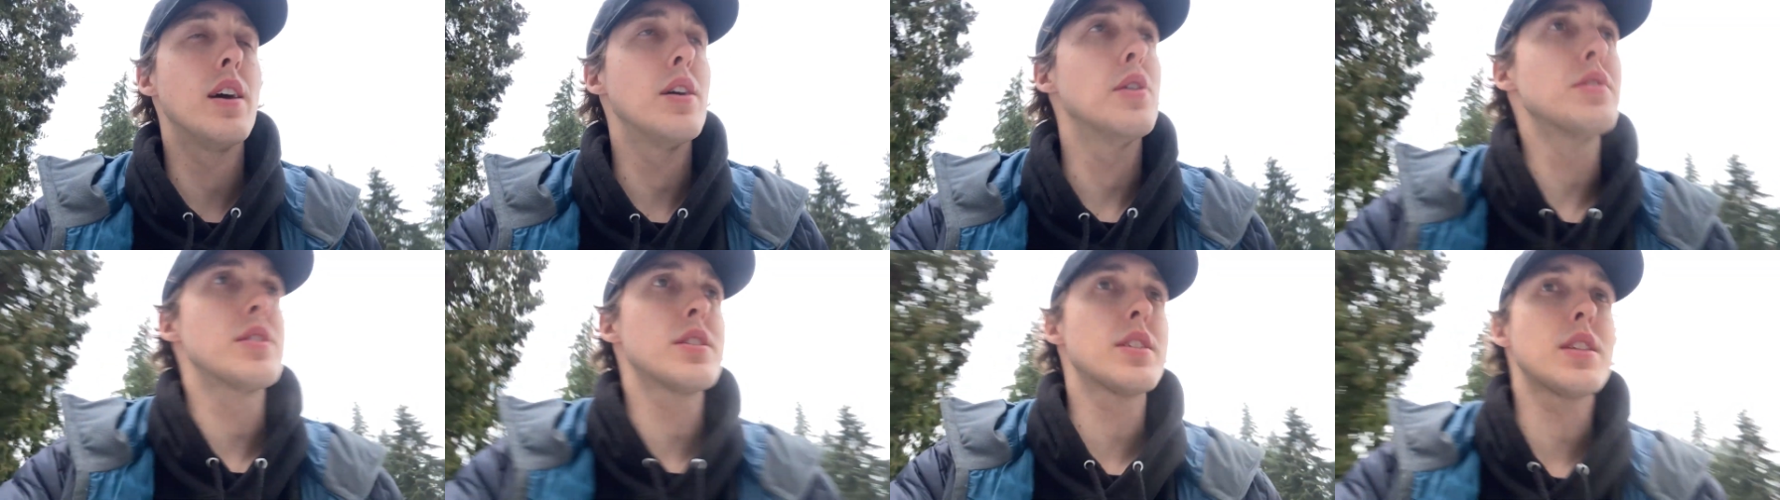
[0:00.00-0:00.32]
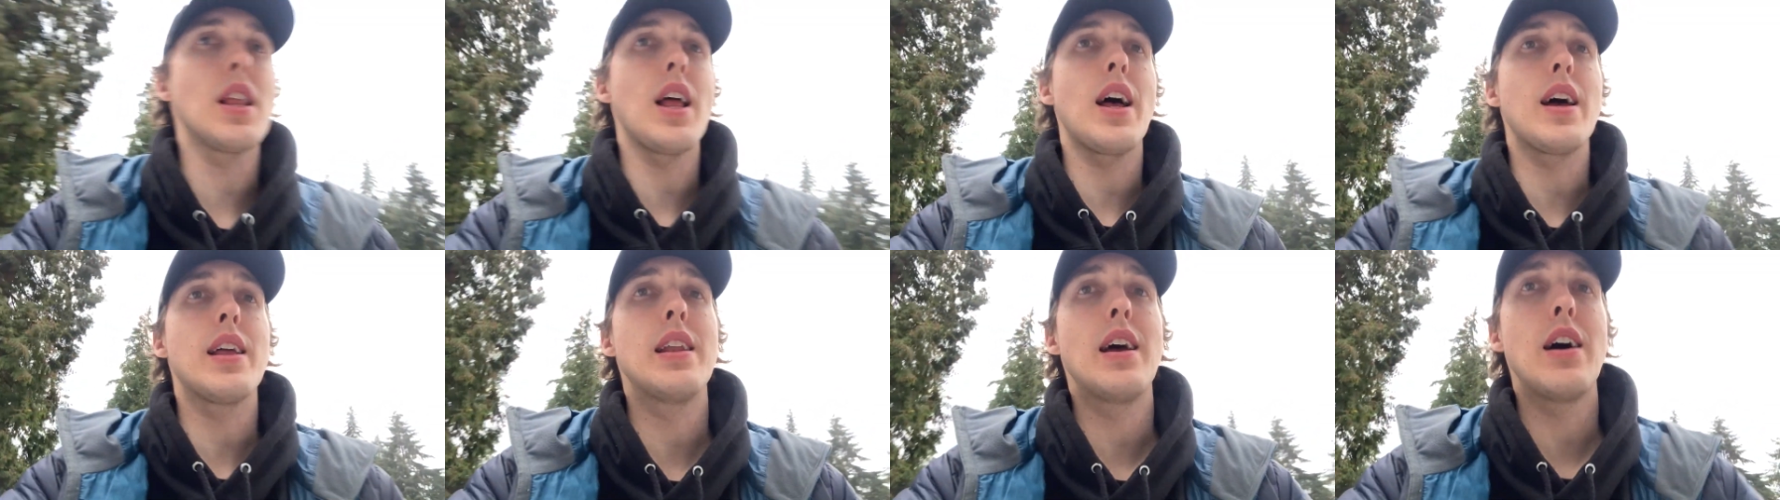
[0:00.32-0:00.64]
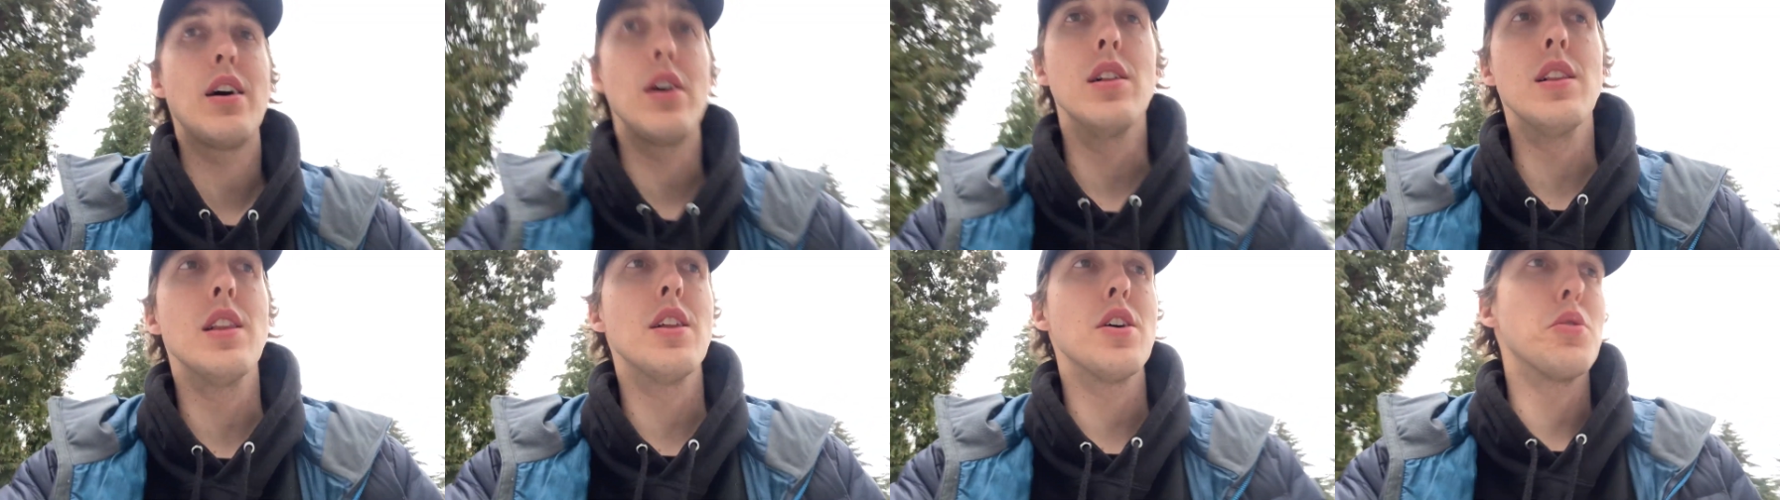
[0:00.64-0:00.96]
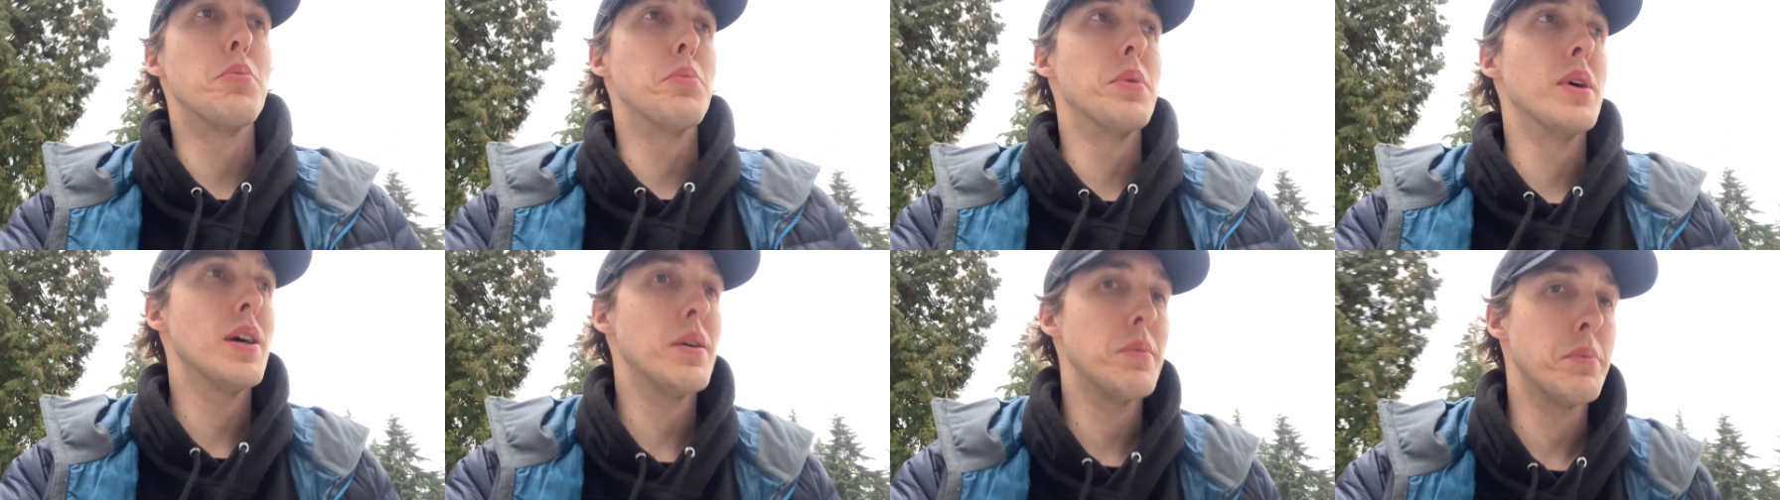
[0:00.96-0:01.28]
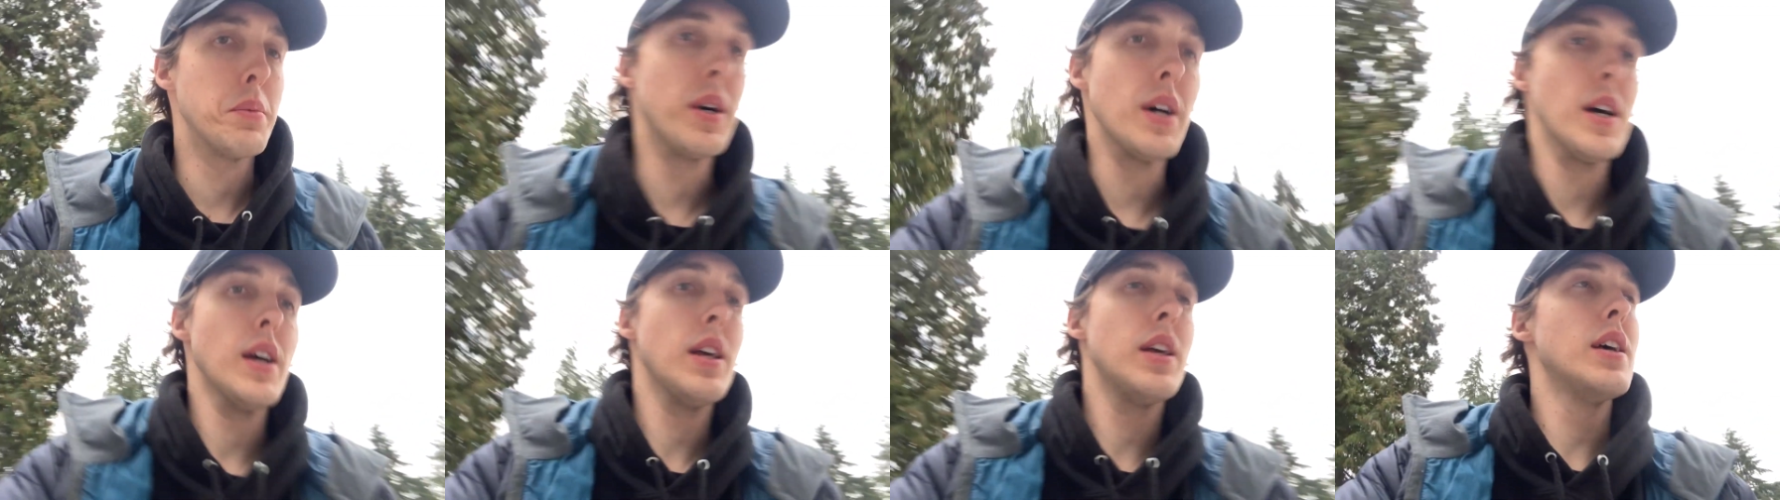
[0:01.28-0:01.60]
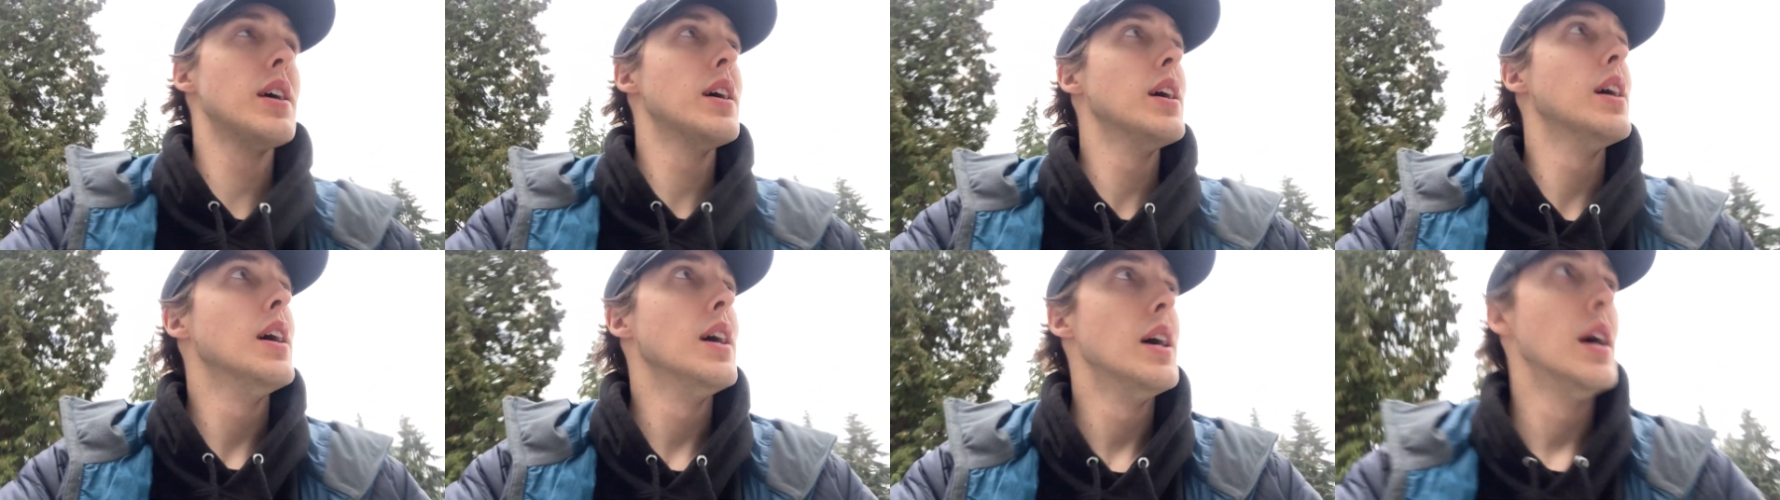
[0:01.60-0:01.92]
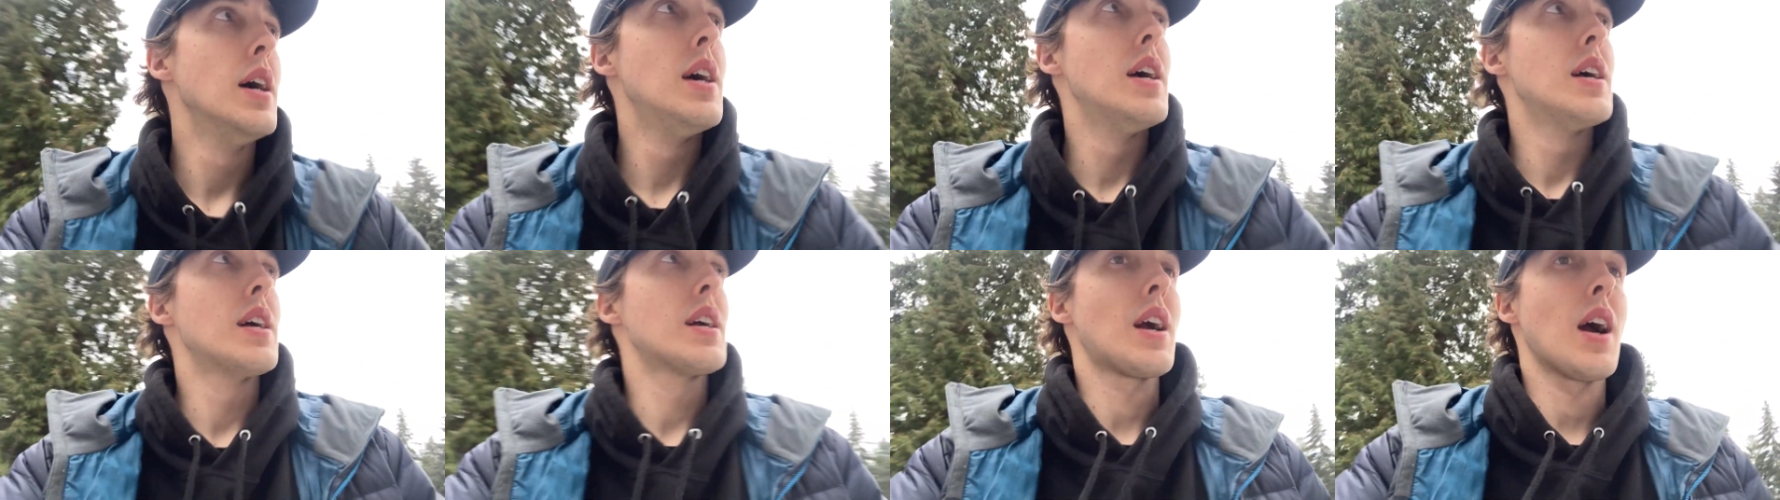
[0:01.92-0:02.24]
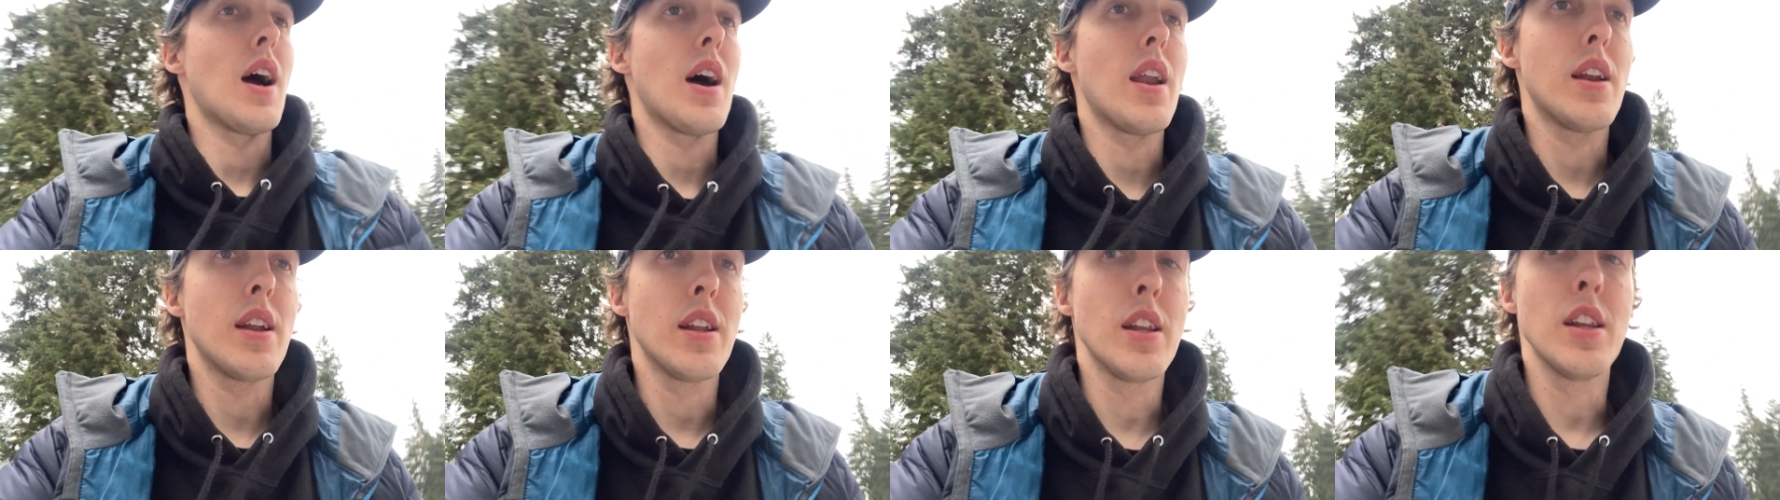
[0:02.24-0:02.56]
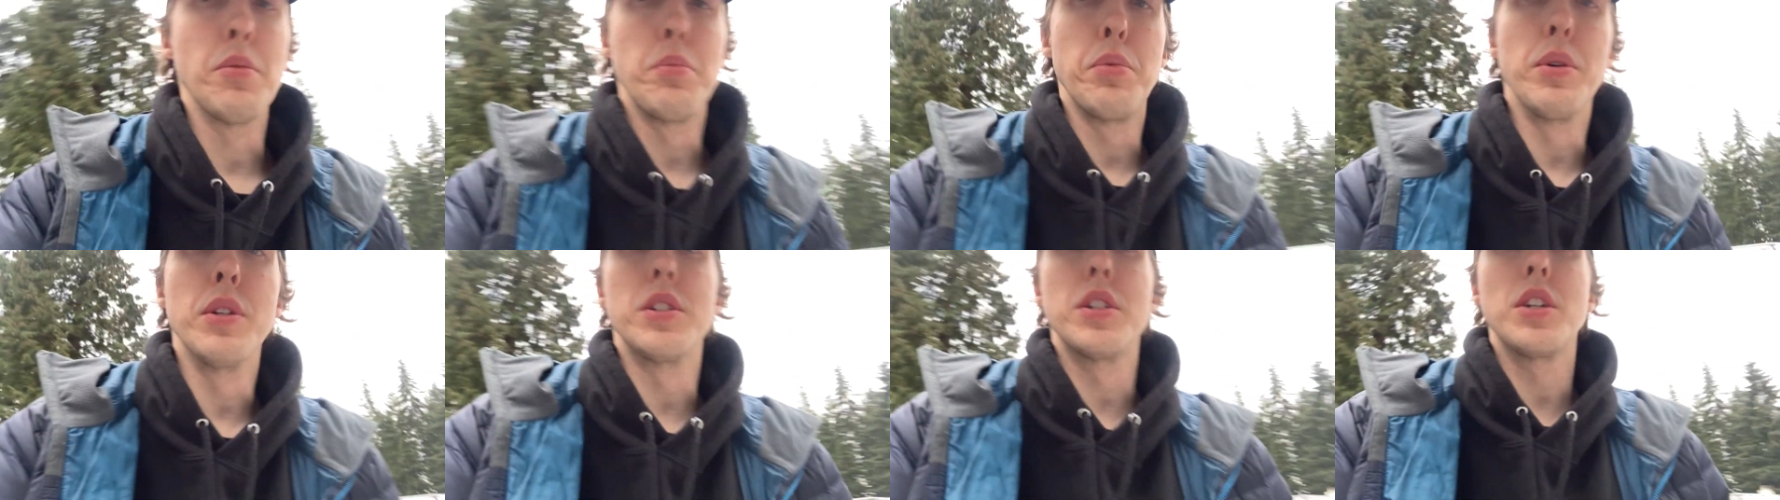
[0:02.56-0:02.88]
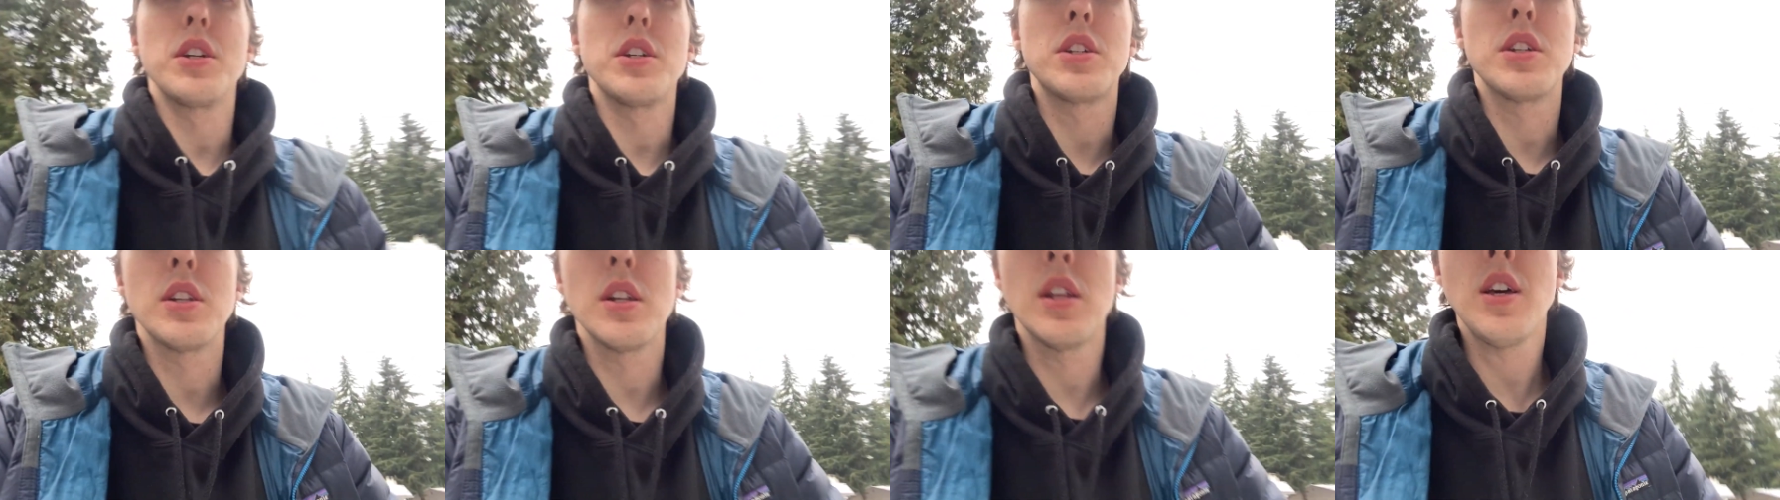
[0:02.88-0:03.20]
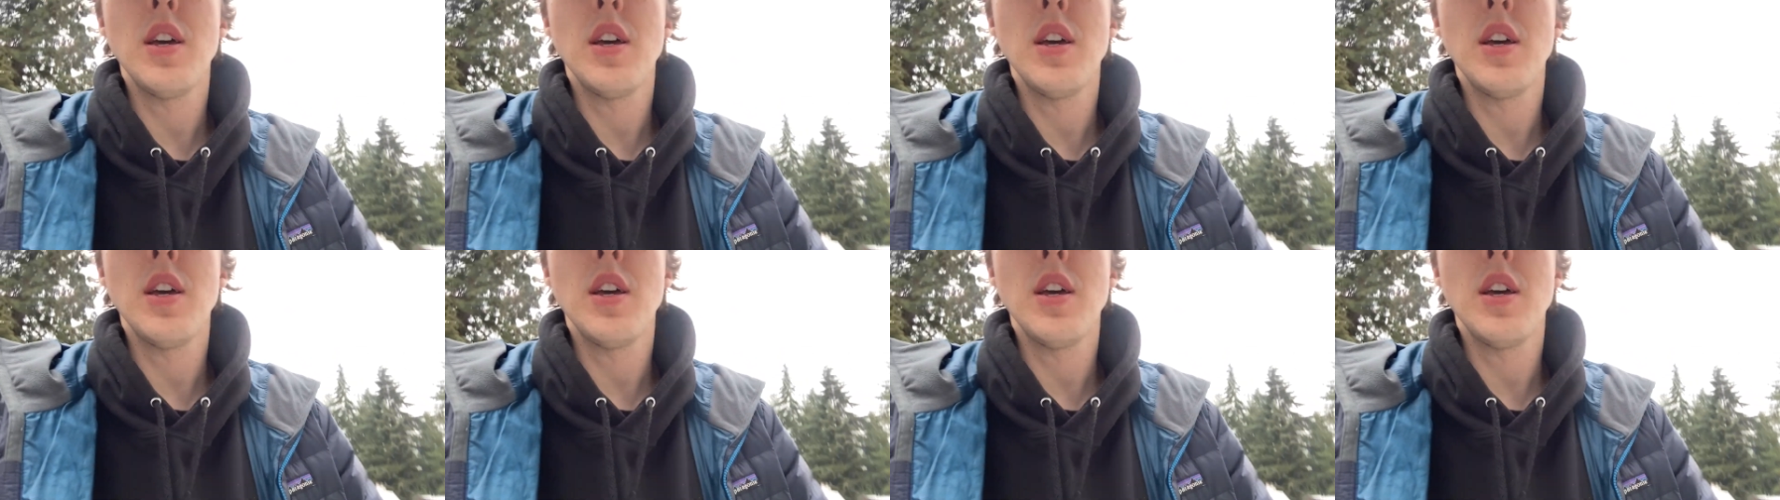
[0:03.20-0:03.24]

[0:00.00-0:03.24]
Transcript: I was sliding out a little bit, but got it into position.